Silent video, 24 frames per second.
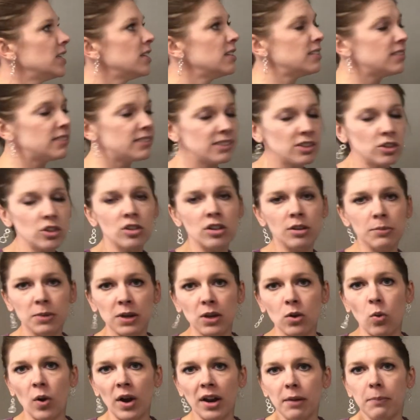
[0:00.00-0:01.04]
Still gonna be
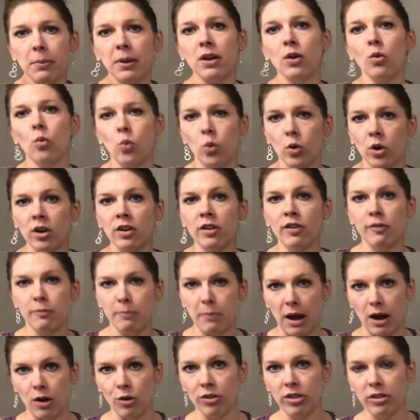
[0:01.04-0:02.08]
quite a bit of word of
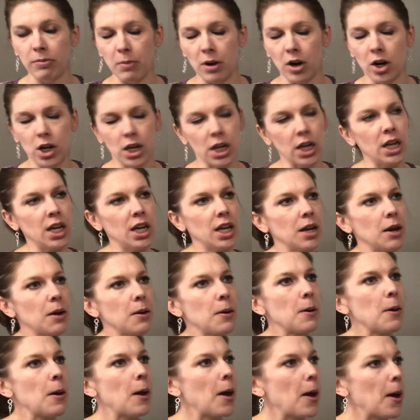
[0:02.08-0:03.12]
mouth marketing,
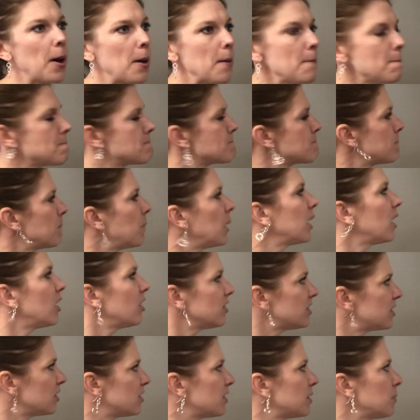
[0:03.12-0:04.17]
but
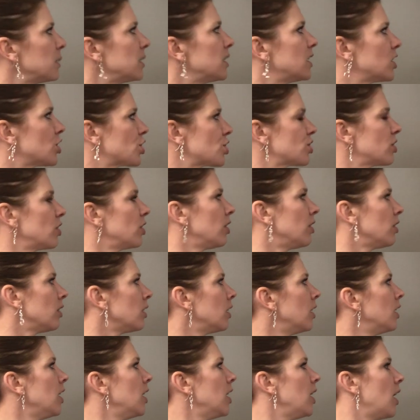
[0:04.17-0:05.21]
also some
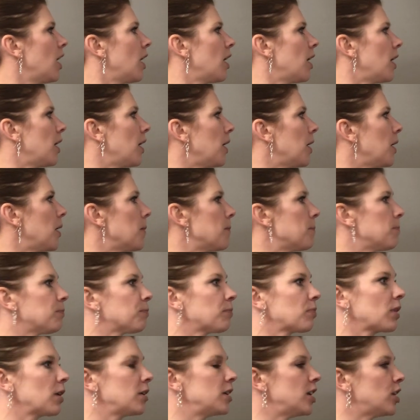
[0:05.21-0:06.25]
additional,
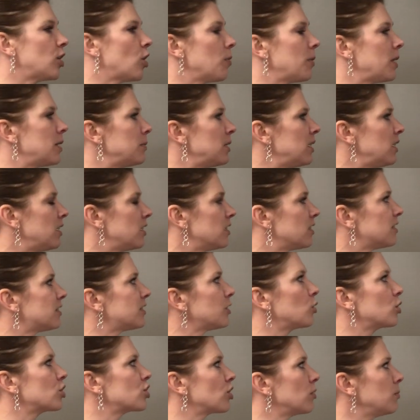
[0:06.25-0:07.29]
maybe
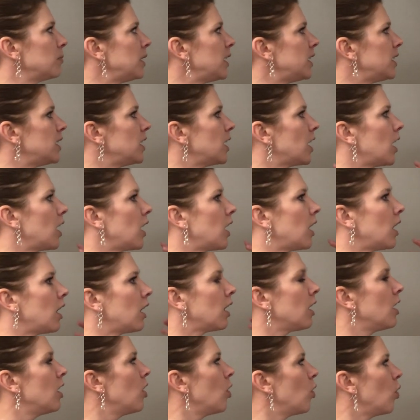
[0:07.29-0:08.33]
social media
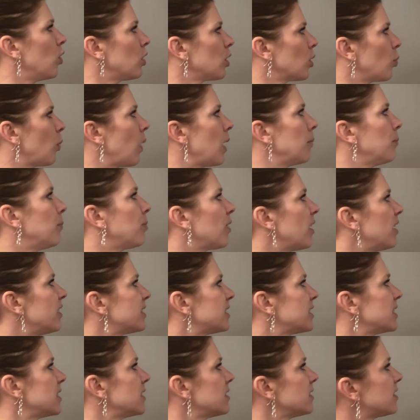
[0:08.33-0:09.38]
or web
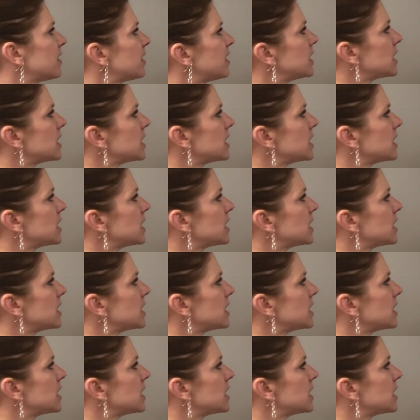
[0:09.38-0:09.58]
presence